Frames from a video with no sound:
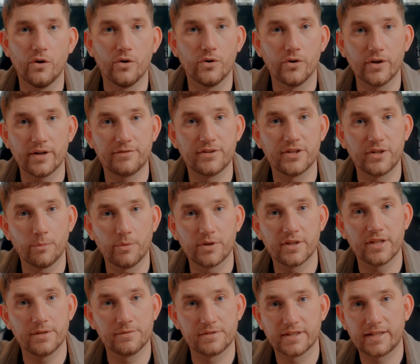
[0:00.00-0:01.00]
or if you don't want
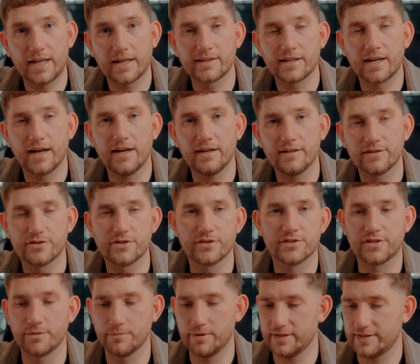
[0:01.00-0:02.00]
to use the dead cat,
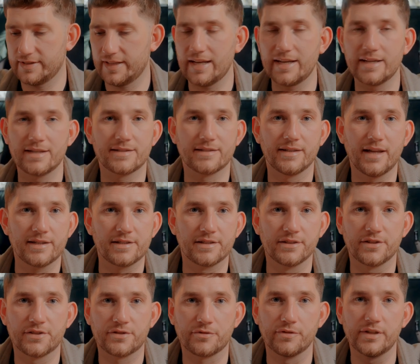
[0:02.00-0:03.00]
just so it stays nice
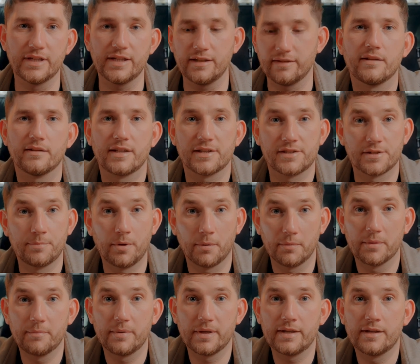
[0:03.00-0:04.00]
and discreet, this would
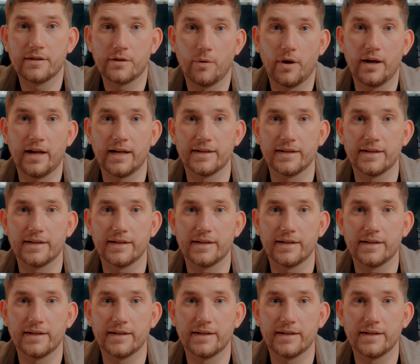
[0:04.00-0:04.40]
probably be quite